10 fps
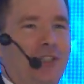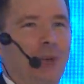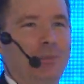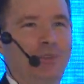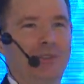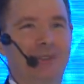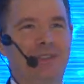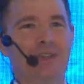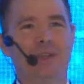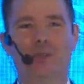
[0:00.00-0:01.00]
stops.
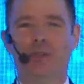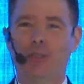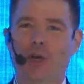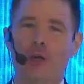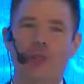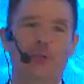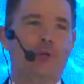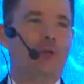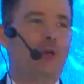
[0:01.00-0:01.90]
You start to